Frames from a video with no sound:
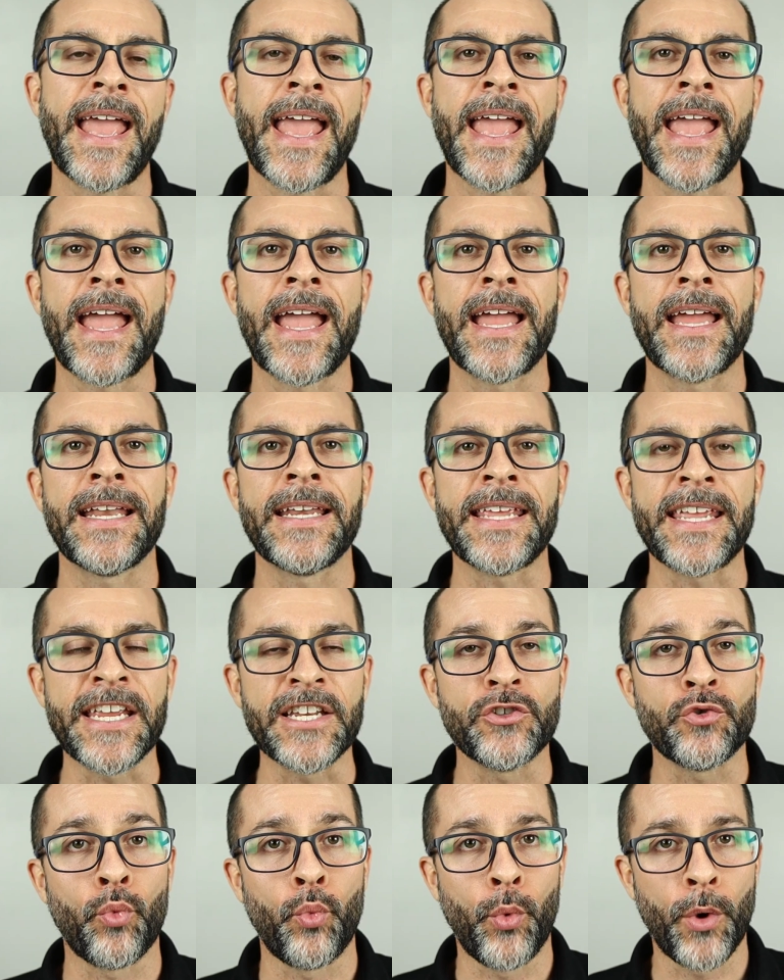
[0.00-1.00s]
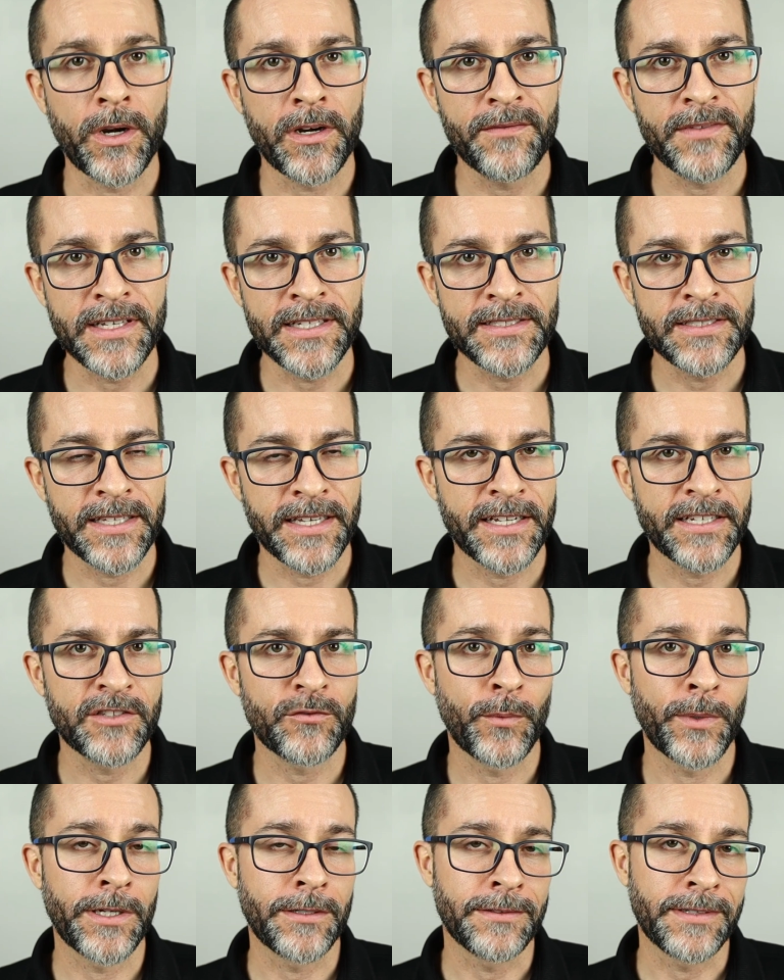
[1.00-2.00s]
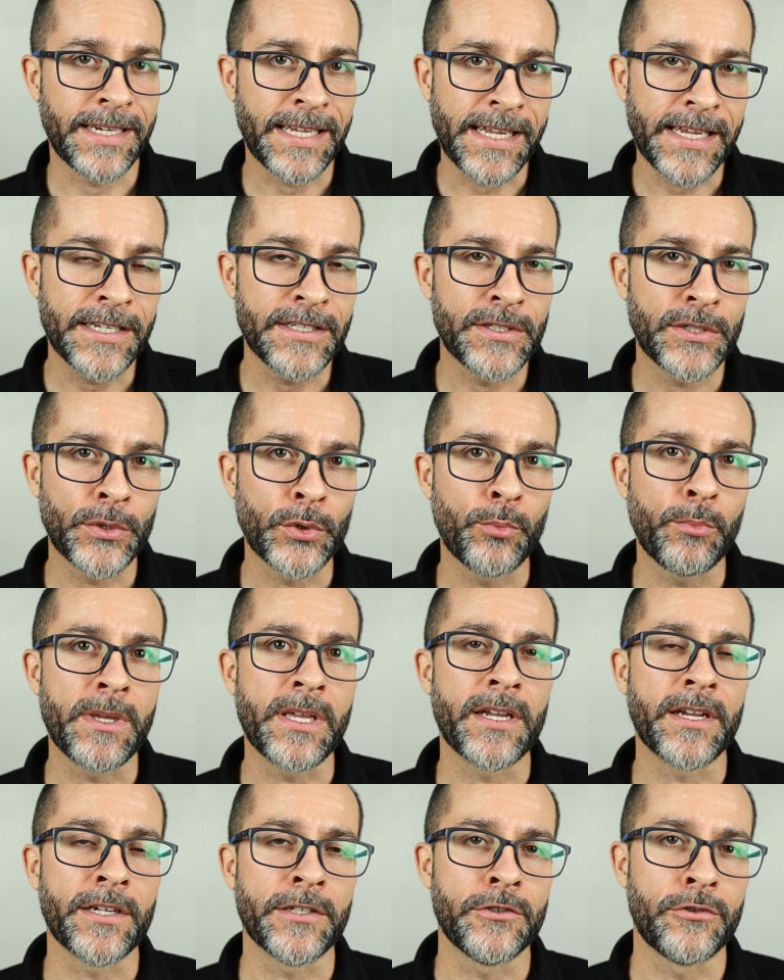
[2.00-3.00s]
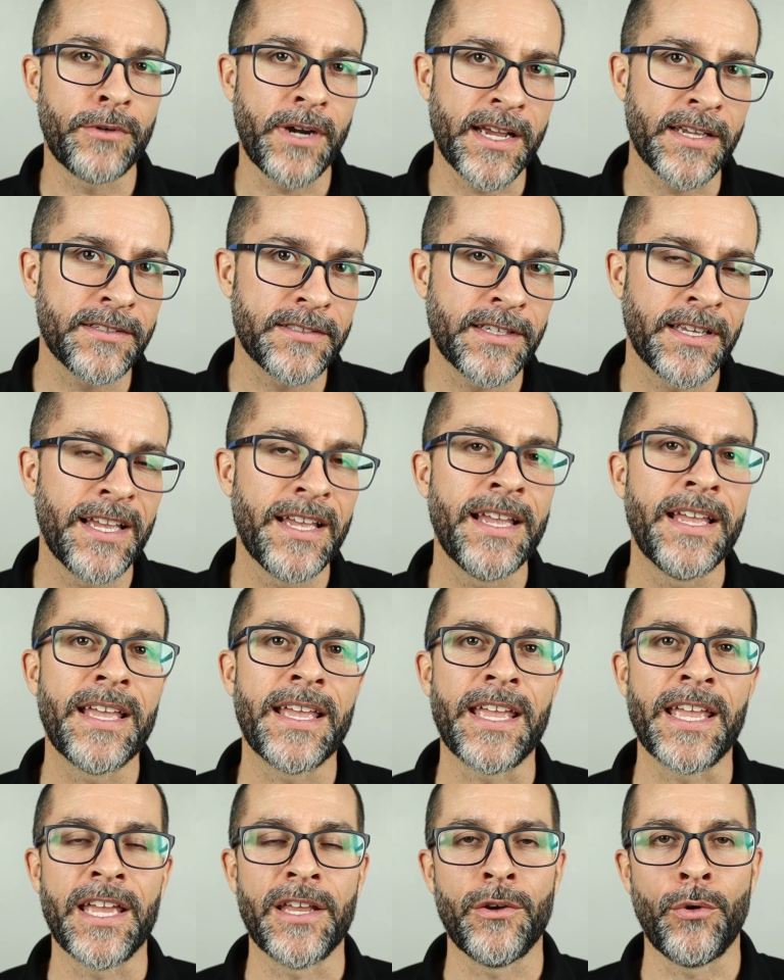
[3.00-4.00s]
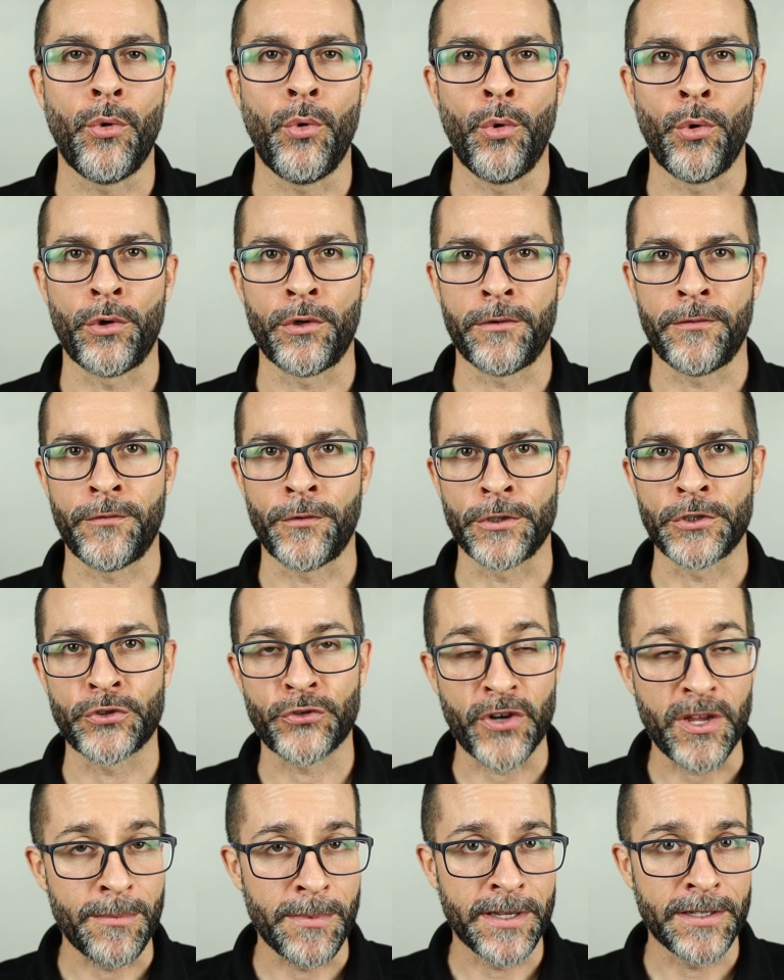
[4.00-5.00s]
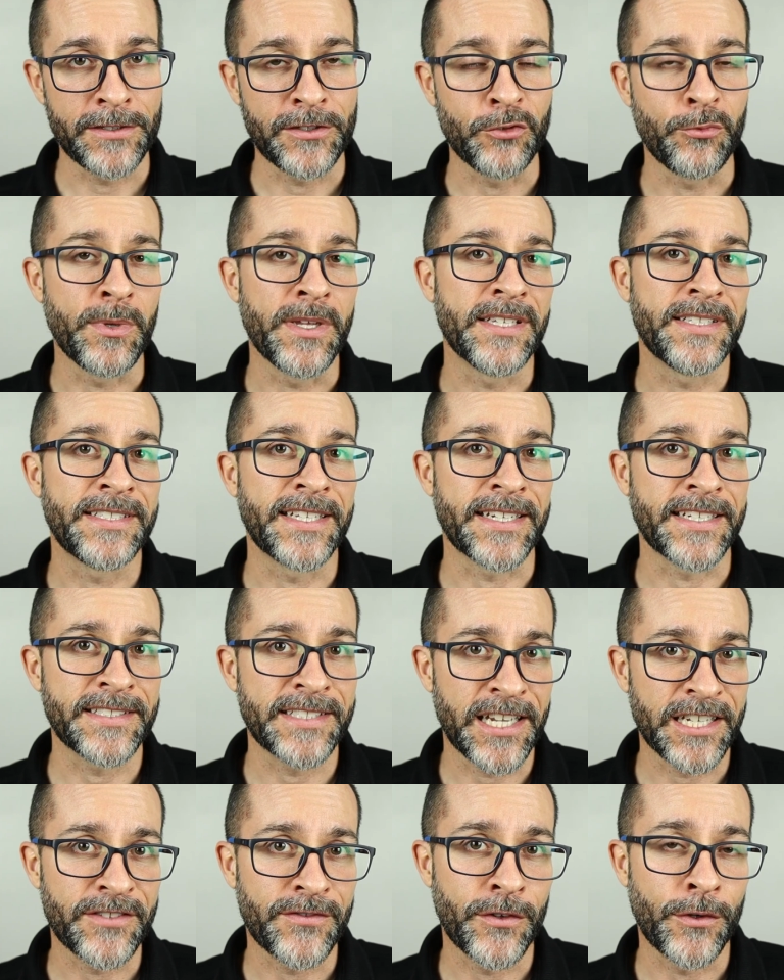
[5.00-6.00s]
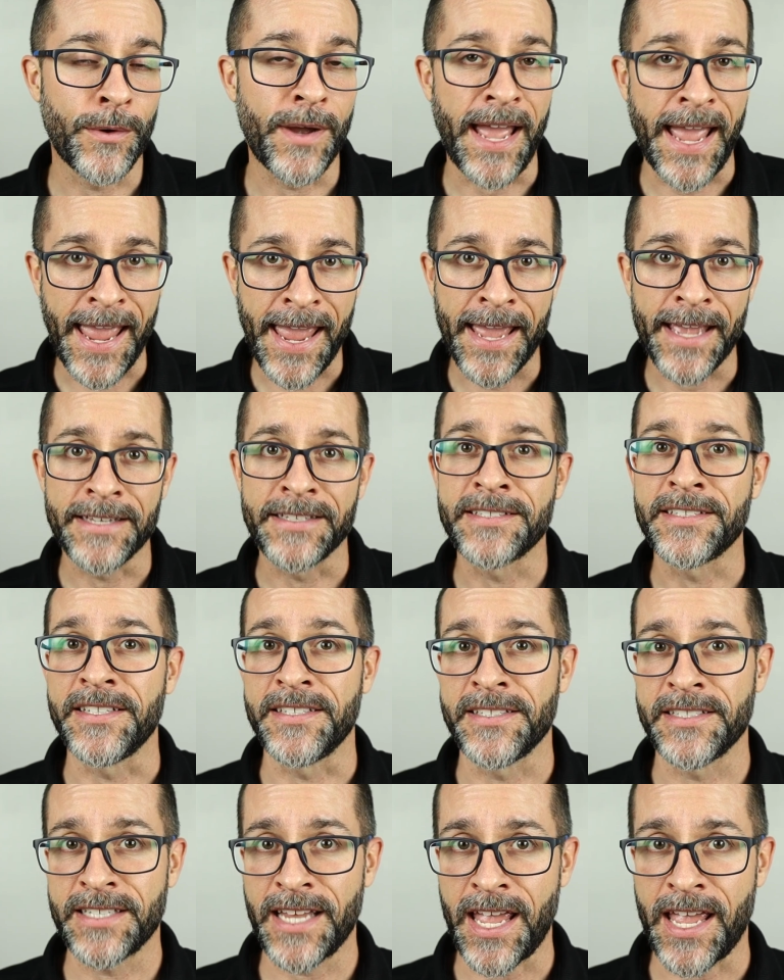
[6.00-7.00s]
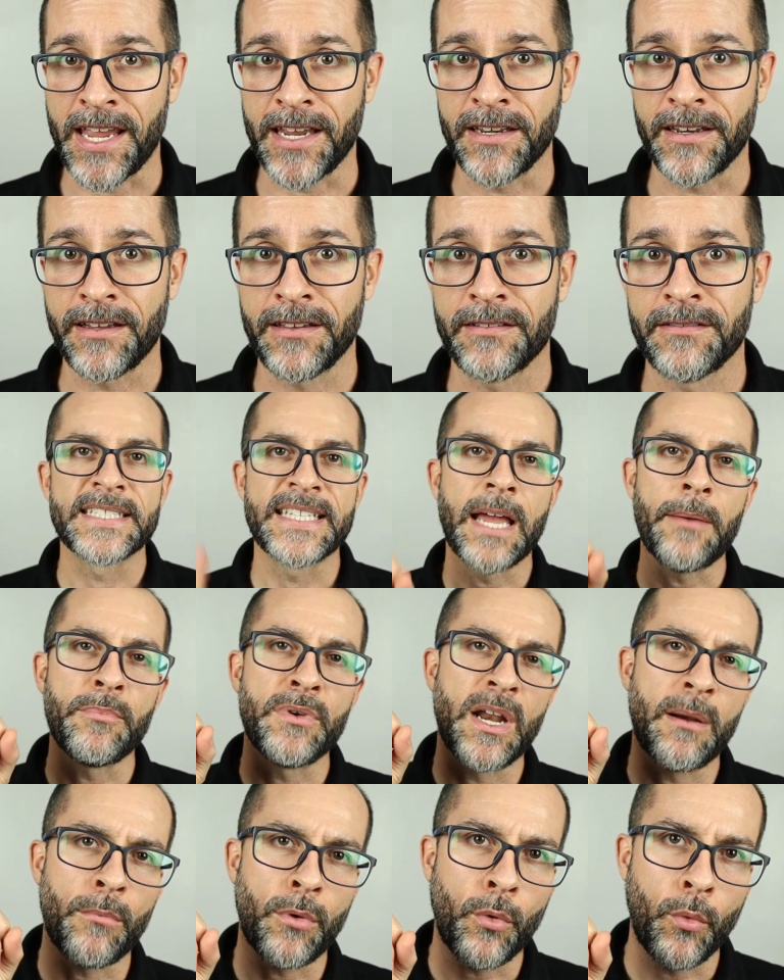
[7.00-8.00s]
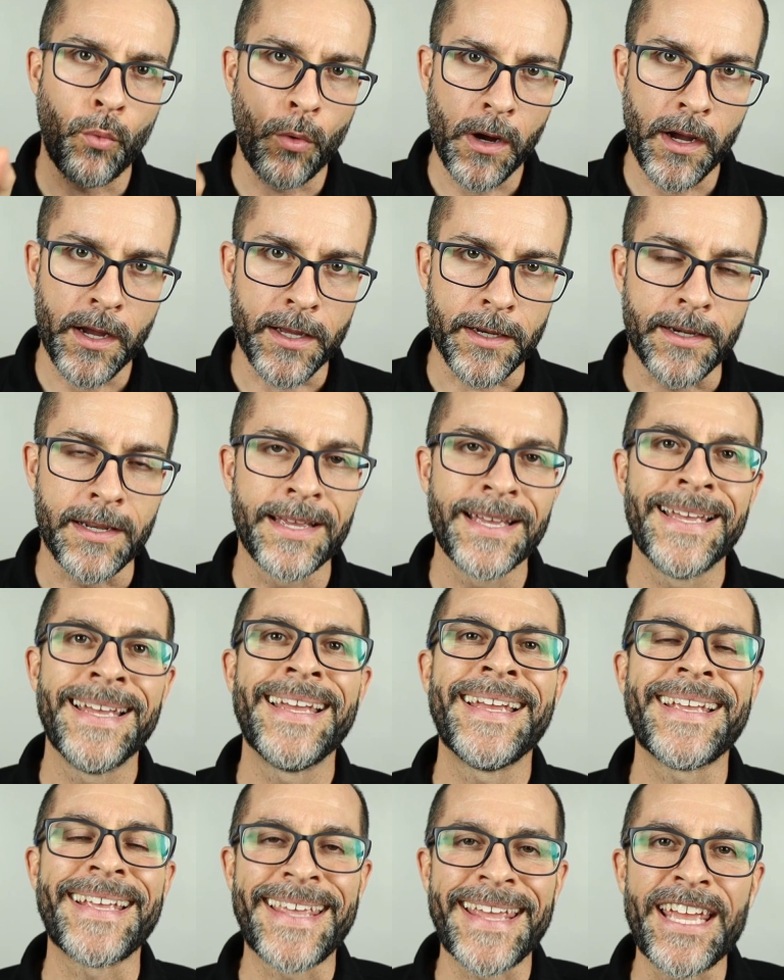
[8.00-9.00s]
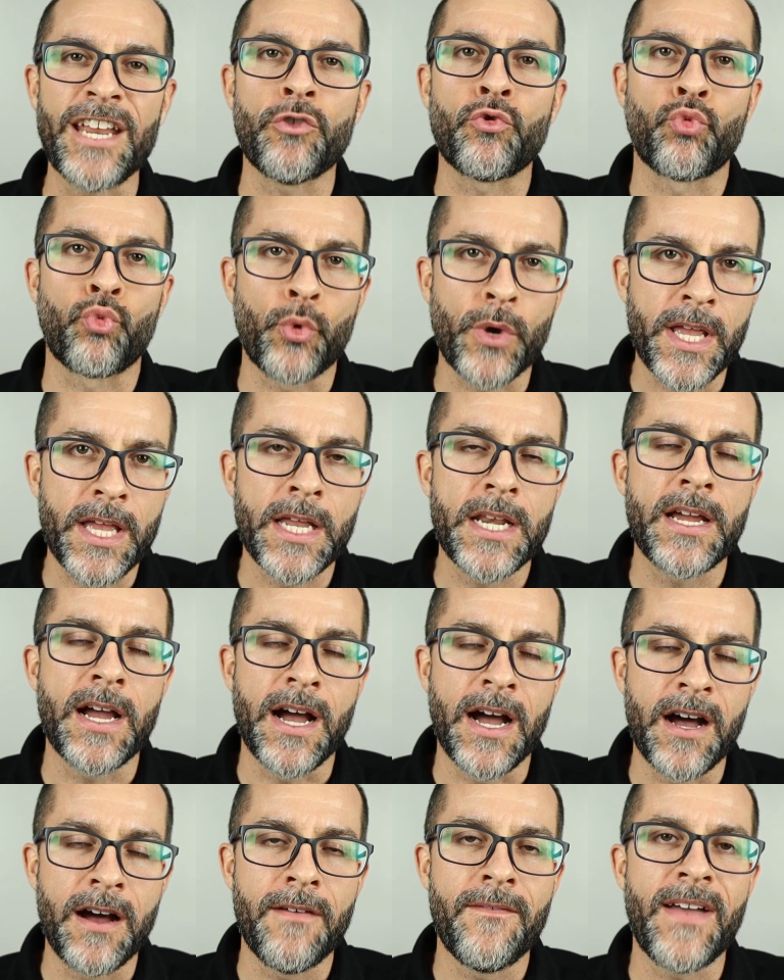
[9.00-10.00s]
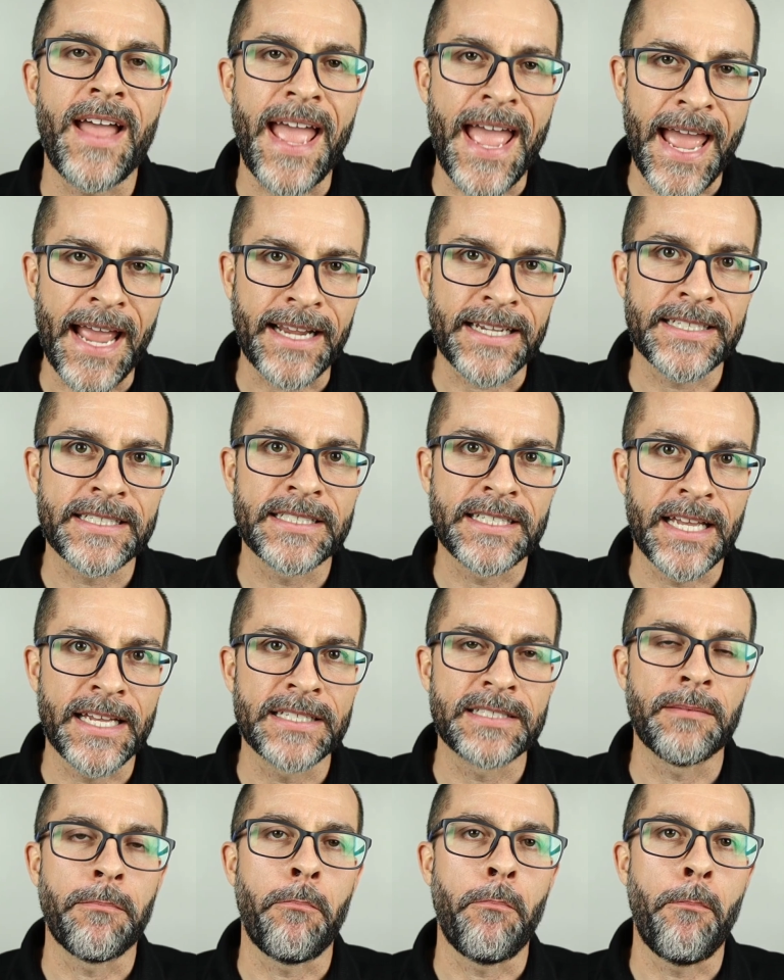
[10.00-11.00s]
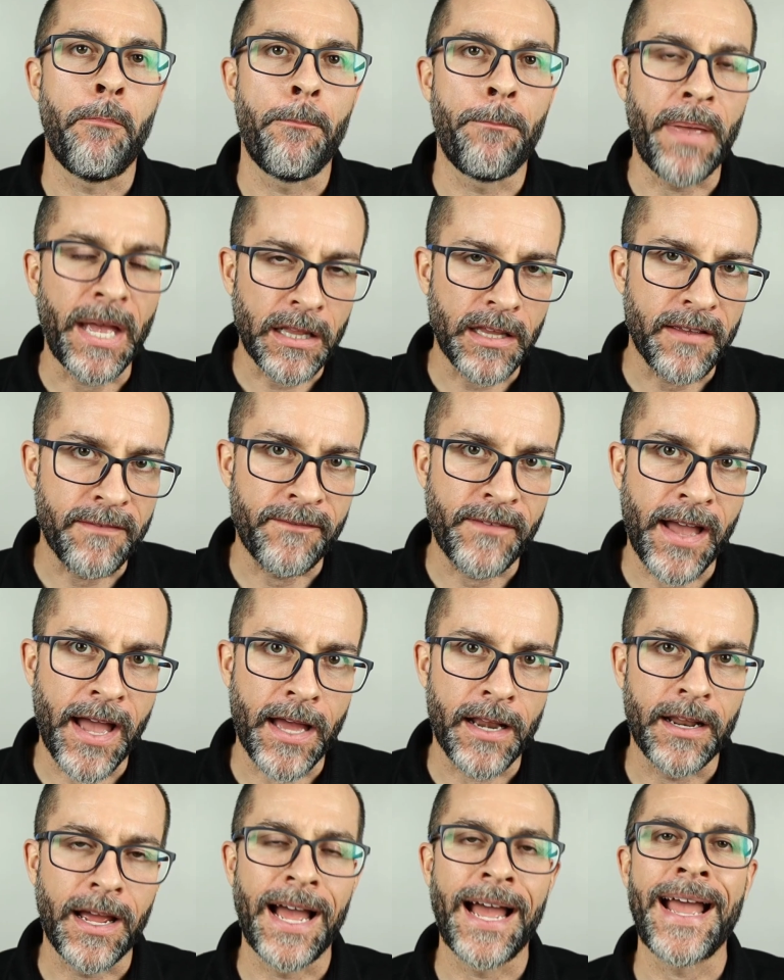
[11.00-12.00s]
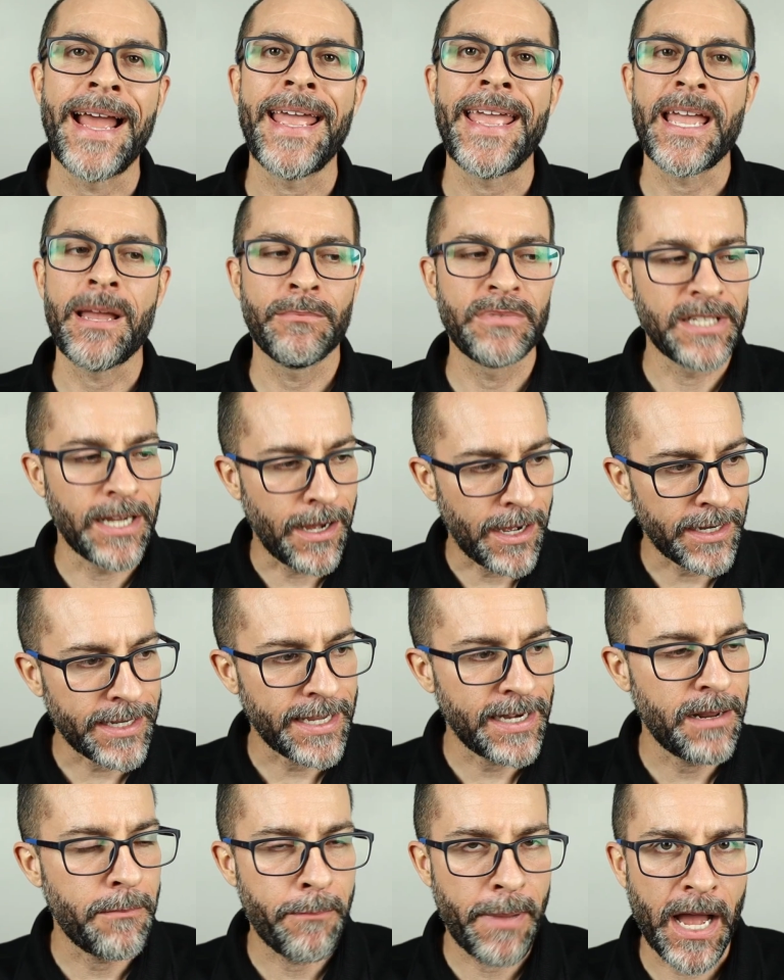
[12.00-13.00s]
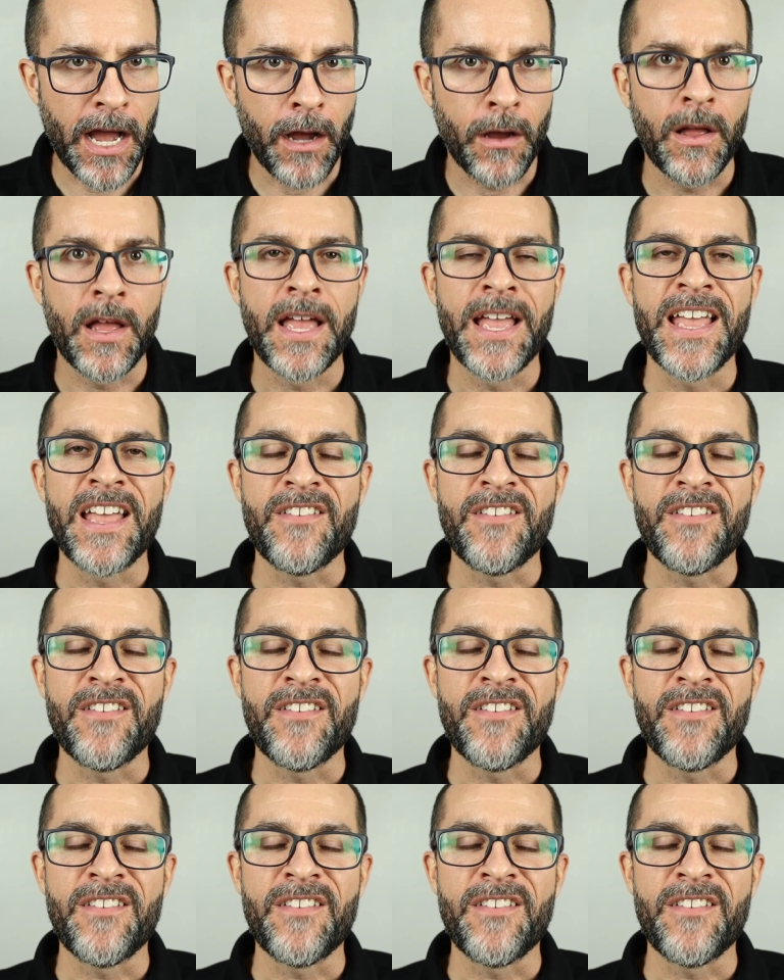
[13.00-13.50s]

and each one of these things will need to be addressed in order for treatment to be successful and sustained. Step number one, get rid of excess belly fat. I am talking about